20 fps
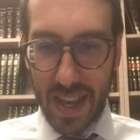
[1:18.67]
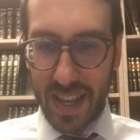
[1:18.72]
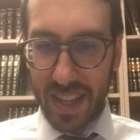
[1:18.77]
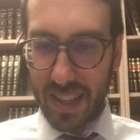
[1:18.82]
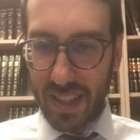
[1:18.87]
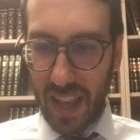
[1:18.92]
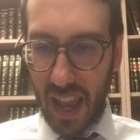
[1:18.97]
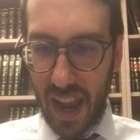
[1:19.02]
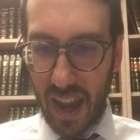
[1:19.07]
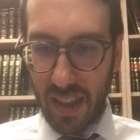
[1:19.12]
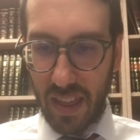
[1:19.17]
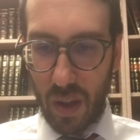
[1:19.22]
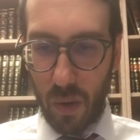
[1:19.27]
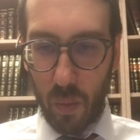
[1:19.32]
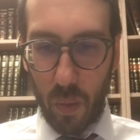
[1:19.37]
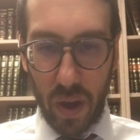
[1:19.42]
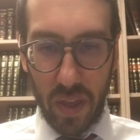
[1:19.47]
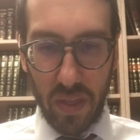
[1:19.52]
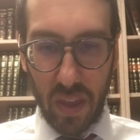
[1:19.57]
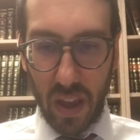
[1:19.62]
say that
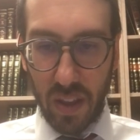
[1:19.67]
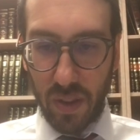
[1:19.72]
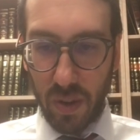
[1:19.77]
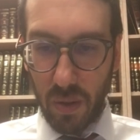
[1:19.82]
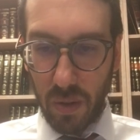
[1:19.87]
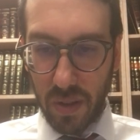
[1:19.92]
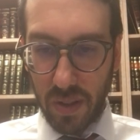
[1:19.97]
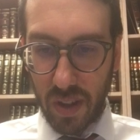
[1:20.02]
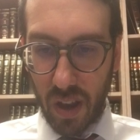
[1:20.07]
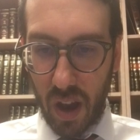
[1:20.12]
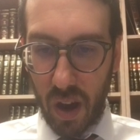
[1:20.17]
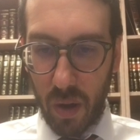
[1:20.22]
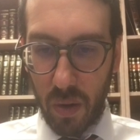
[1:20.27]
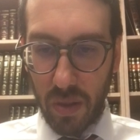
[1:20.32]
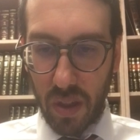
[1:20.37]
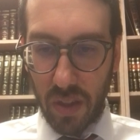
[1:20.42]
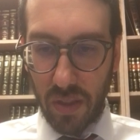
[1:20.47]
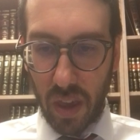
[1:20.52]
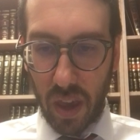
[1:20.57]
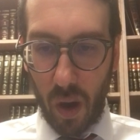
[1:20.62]
when they do so,
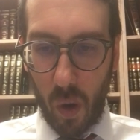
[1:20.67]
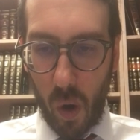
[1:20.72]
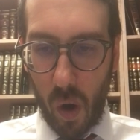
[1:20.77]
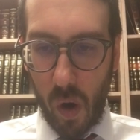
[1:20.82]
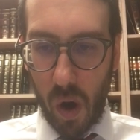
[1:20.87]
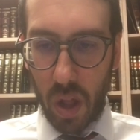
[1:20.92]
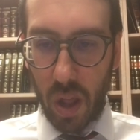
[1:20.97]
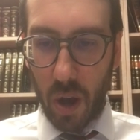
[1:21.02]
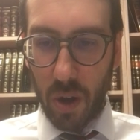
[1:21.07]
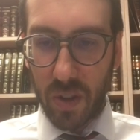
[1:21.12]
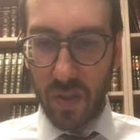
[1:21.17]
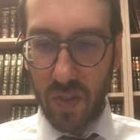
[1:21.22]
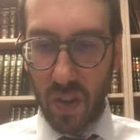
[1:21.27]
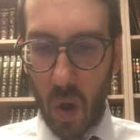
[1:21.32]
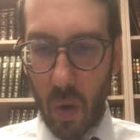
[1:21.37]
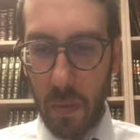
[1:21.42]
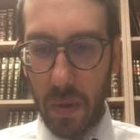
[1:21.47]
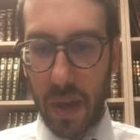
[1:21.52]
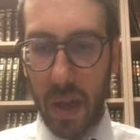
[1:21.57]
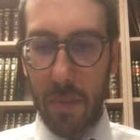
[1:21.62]
that they all are
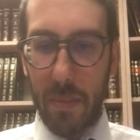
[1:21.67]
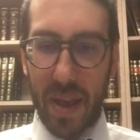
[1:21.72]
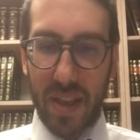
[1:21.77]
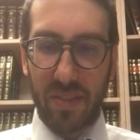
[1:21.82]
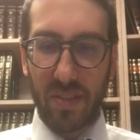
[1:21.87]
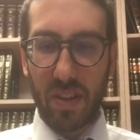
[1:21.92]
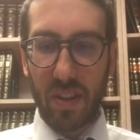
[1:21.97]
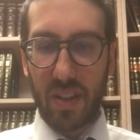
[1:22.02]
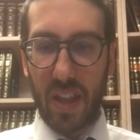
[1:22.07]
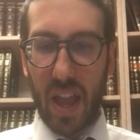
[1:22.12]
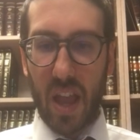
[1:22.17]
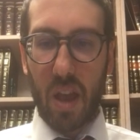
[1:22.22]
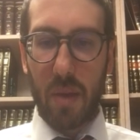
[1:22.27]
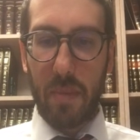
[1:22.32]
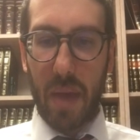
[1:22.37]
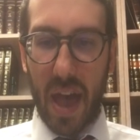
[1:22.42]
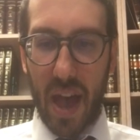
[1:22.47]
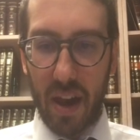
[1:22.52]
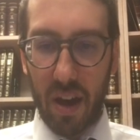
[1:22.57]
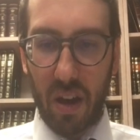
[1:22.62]
somchem es
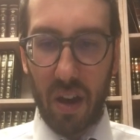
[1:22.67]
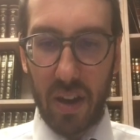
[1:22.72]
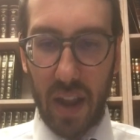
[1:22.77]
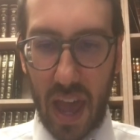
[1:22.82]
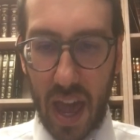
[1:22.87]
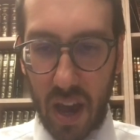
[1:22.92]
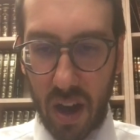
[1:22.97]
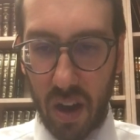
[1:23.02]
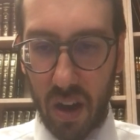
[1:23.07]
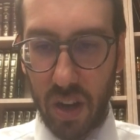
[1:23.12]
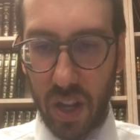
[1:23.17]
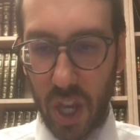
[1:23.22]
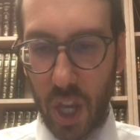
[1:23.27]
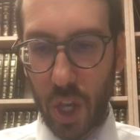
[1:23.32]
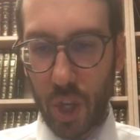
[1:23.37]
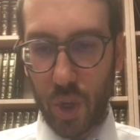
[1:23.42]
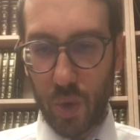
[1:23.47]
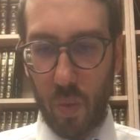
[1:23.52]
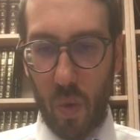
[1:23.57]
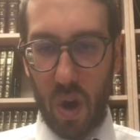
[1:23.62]
yedehem echad echad.
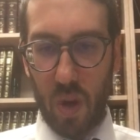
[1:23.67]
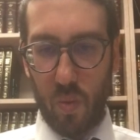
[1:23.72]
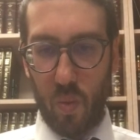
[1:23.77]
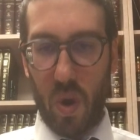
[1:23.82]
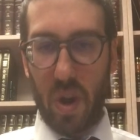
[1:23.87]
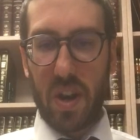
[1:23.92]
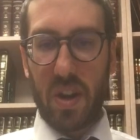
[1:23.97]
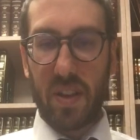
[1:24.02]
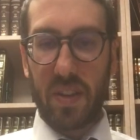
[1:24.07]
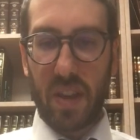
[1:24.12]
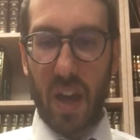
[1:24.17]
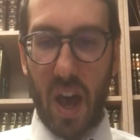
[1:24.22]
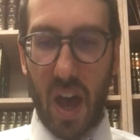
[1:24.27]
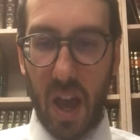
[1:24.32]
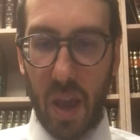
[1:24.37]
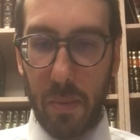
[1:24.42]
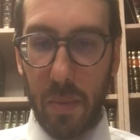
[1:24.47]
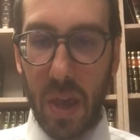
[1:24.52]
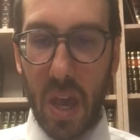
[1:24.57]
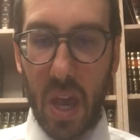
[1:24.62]
Each one at a
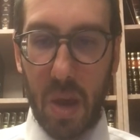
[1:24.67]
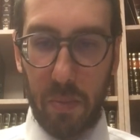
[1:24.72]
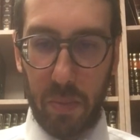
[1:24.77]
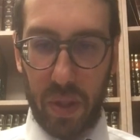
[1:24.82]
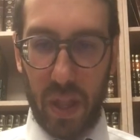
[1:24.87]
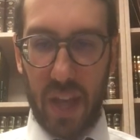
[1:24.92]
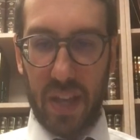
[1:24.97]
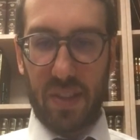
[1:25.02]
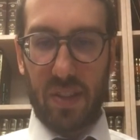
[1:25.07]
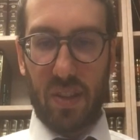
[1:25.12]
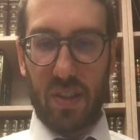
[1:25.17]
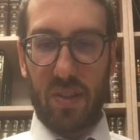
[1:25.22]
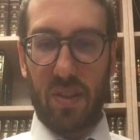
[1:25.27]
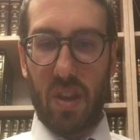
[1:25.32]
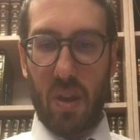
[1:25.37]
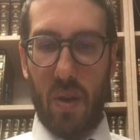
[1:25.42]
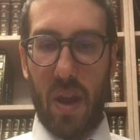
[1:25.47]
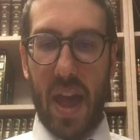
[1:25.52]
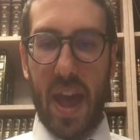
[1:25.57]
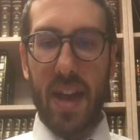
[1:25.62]
time, places
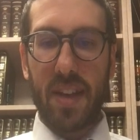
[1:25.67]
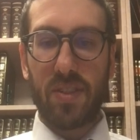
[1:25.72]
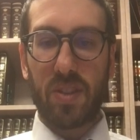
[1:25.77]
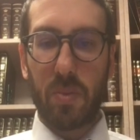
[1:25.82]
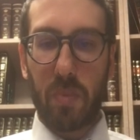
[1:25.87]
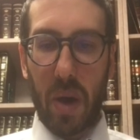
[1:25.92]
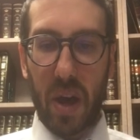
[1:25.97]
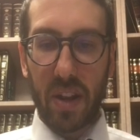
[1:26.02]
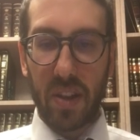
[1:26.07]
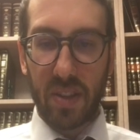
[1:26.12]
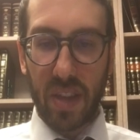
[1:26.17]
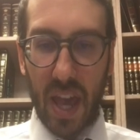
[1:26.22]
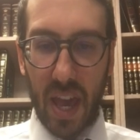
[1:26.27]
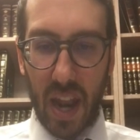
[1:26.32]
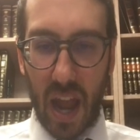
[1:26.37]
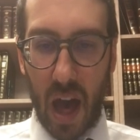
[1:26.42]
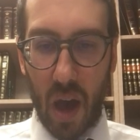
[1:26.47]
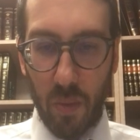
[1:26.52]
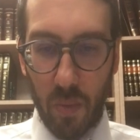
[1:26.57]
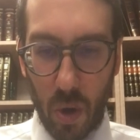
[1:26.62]
their hands upon his head.
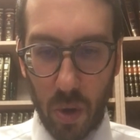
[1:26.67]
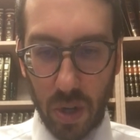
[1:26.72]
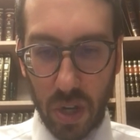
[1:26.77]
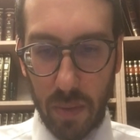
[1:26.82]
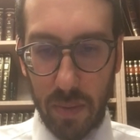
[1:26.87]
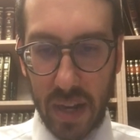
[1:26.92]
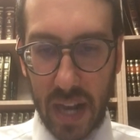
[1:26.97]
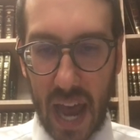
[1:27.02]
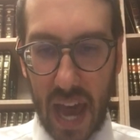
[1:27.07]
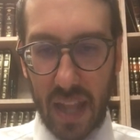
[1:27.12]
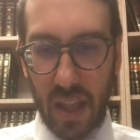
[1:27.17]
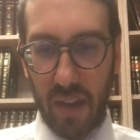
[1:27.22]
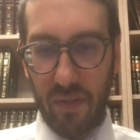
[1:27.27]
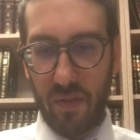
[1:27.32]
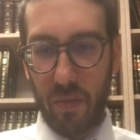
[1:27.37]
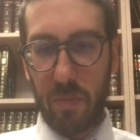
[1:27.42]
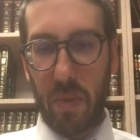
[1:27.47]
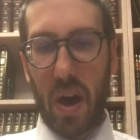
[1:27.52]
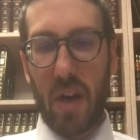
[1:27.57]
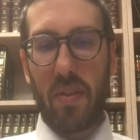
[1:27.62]
Arosh Megadef,
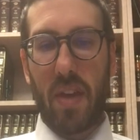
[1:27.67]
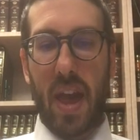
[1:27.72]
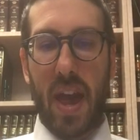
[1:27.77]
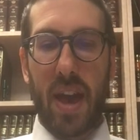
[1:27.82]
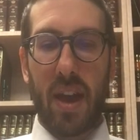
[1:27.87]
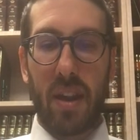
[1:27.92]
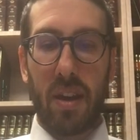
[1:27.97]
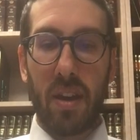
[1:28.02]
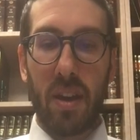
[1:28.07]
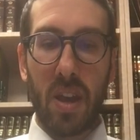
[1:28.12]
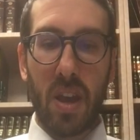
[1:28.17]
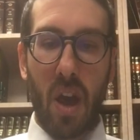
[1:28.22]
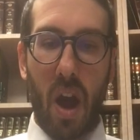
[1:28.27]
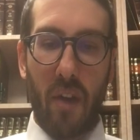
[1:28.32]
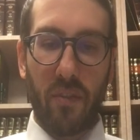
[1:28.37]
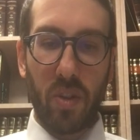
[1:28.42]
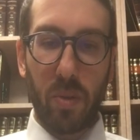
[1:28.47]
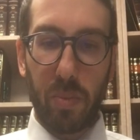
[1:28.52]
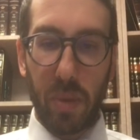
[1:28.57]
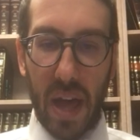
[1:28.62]
upon the head
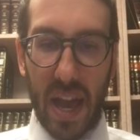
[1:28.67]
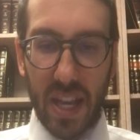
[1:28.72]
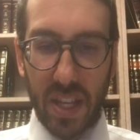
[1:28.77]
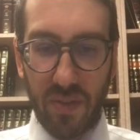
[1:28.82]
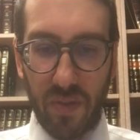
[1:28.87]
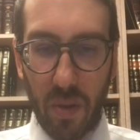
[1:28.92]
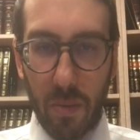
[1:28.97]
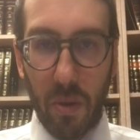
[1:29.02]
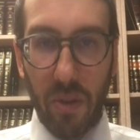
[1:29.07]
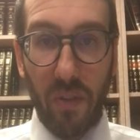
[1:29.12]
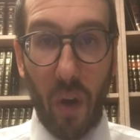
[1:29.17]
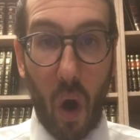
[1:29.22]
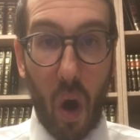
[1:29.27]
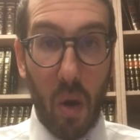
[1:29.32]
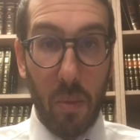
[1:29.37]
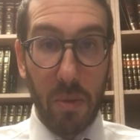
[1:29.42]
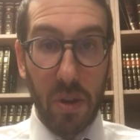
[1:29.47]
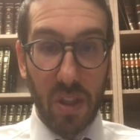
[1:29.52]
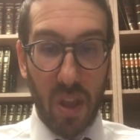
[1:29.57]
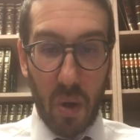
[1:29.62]
of the blasphemer.
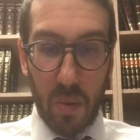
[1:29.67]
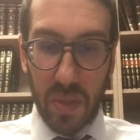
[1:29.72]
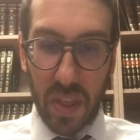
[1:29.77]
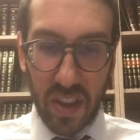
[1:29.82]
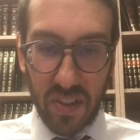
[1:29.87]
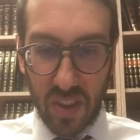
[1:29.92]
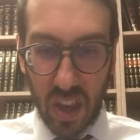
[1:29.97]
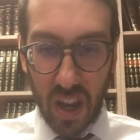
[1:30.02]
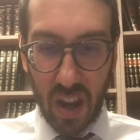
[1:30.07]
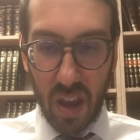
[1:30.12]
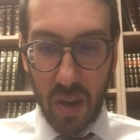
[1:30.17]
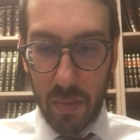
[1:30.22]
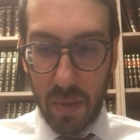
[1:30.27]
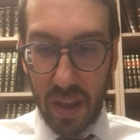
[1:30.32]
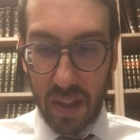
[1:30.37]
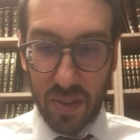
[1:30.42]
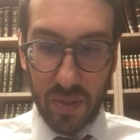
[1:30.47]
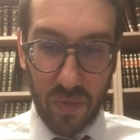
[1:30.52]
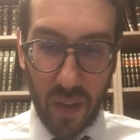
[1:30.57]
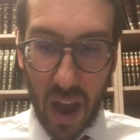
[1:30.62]
Va'omer lo, and they say to him
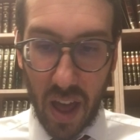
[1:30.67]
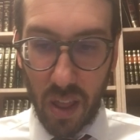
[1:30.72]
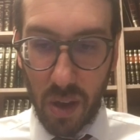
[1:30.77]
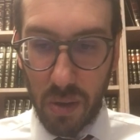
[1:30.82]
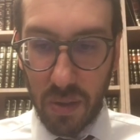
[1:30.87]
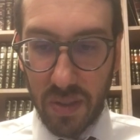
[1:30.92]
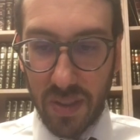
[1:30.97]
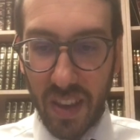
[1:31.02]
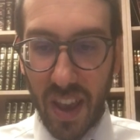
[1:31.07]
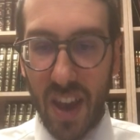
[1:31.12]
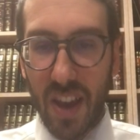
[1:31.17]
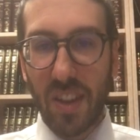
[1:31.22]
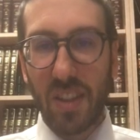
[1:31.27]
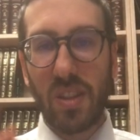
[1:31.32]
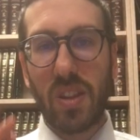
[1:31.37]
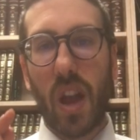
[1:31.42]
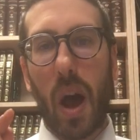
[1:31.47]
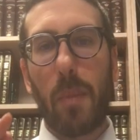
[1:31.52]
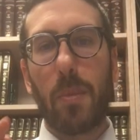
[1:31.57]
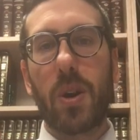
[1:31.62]
as follows:
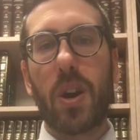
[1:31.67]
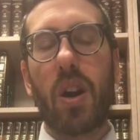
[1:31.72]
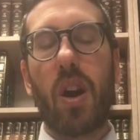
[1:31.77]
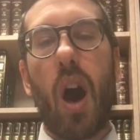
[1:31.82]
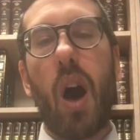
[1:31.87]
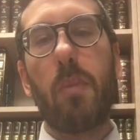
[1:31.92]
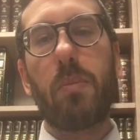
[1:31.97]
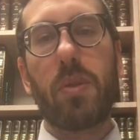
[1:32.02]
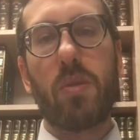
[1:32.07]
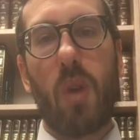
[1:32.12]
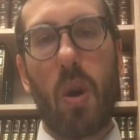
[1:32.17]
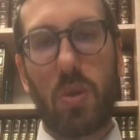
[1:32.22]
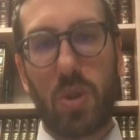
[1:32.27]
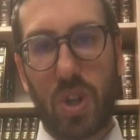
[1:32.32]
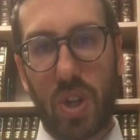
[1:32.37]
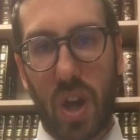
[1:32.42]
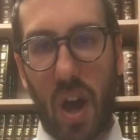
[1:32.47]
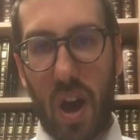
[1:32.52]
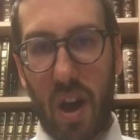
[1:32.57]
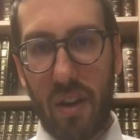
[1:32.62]
Damcha
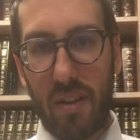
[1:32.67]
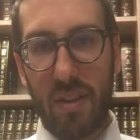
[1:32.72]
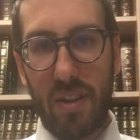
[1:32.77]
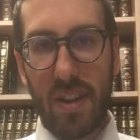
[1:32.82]
b'roshcha,